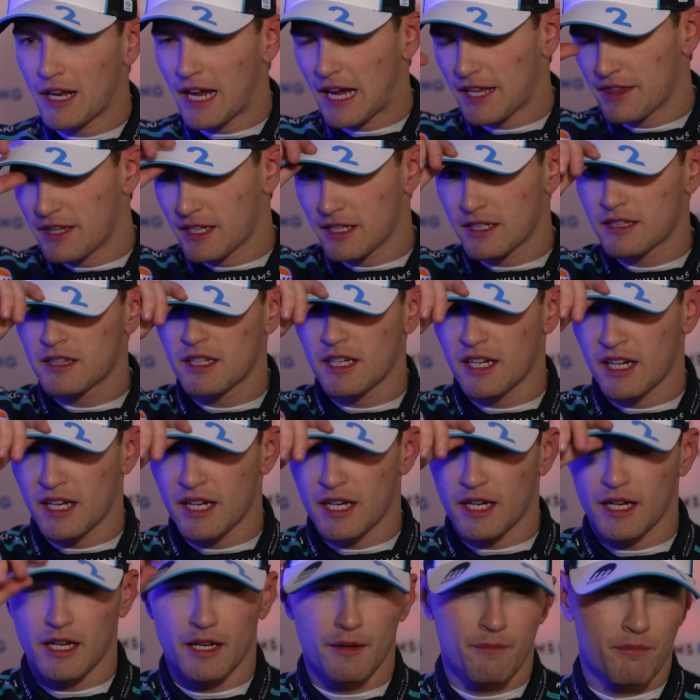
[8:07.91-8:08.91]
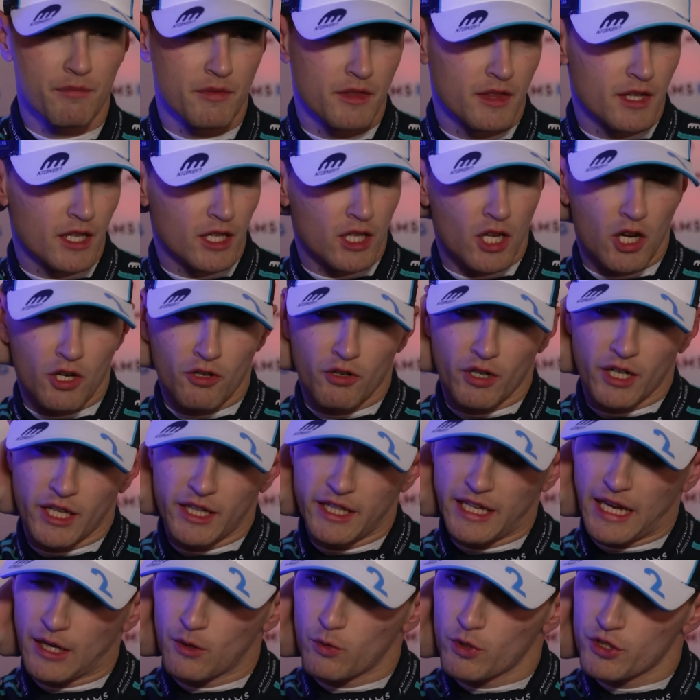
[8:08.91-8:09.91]
I think the long run at
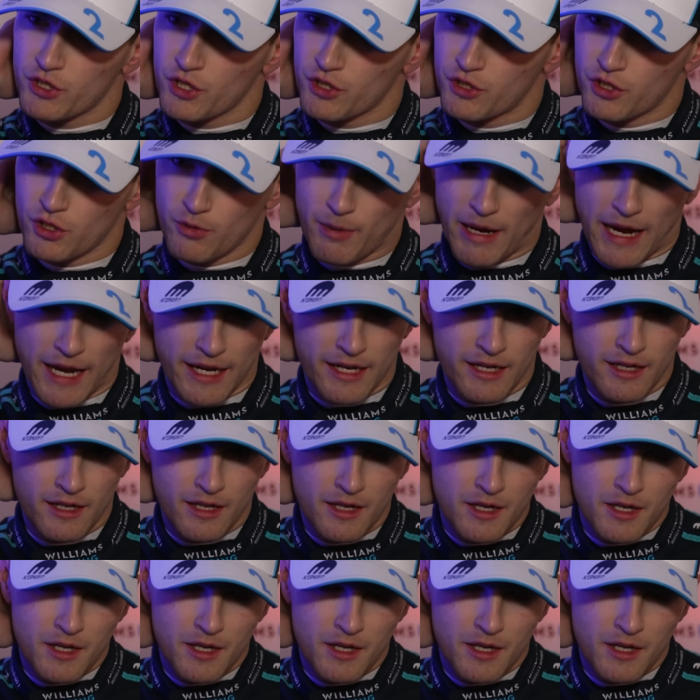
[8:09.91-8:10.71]
the end wasn't too bad,